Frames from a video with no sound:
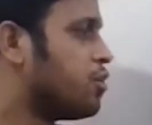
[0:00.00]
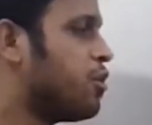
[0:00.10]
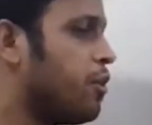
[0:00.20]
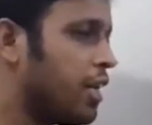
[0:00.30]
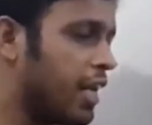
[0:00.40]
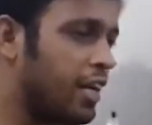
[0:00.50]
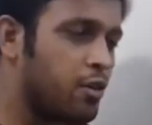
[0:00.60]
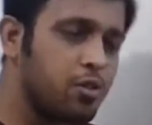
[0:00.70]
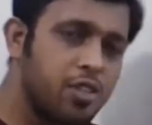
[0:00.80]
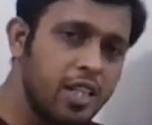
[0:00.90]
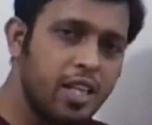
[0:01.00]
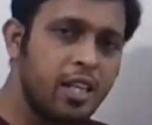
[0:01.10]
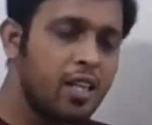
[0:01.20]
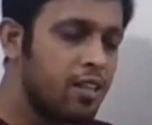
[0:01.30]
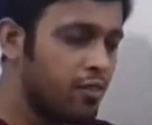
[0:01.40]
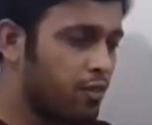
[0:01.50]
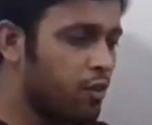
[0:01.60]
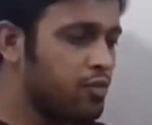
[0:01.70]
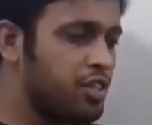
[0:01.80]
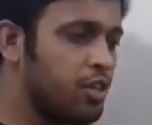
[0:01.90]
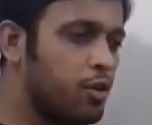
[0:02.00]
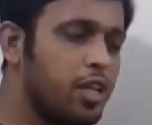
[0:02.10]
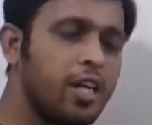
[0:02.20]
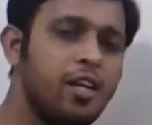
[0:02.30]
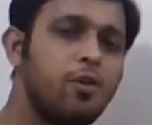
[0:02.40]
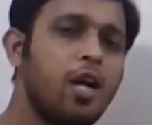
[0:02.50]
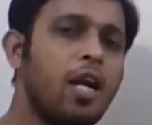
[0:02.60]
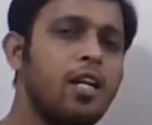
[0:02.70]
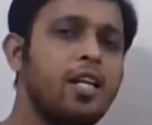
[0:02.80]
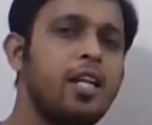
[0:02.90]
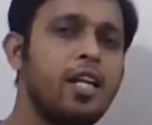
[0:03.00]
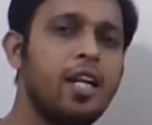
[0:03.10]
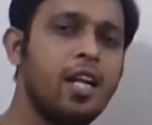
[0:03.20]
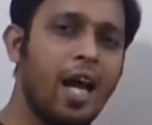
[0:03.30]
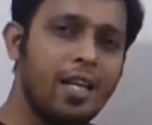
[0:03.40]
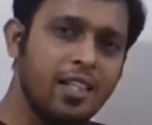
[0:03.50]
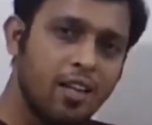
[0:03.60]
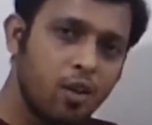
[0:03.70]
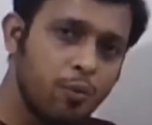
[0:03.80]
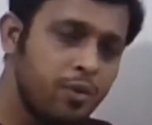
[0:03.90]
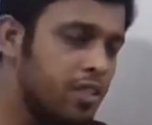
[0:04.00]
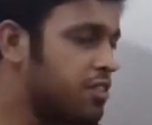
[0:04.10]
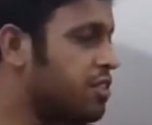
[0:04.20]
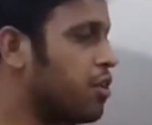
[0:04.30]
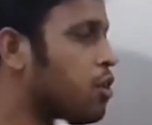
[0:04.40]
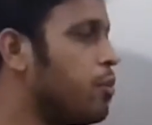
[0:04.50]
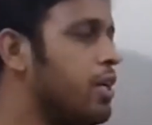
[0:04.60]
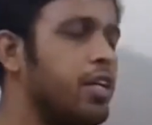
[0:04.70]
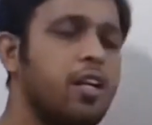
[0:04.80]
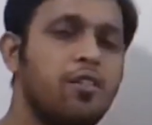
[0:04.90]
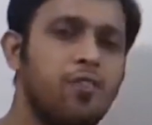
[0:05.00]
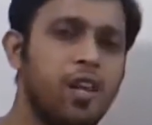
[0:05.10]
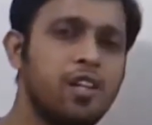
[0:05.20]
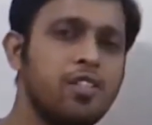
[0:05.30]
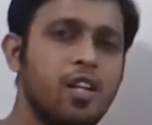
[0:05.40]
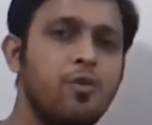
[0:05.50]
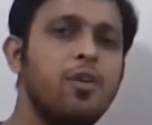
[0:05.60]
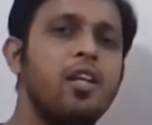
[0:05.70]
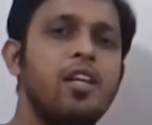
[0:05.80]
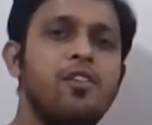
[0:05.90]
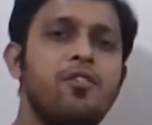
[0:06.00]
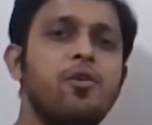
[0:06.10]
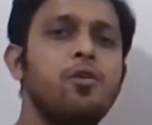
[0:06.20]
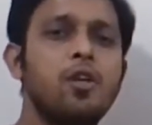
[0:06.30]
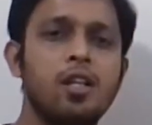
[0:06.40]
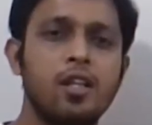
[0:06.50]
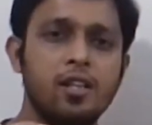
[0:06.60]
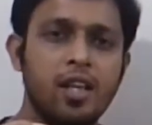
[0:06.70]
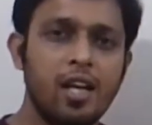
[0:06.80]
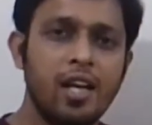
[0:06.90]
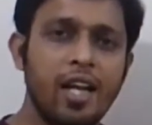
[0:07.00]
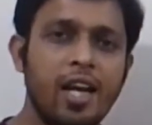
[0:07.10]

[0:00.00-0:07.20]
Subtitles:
so you will get to see from 0 degree to 90 degree, neither of this trigonometrical function will give you the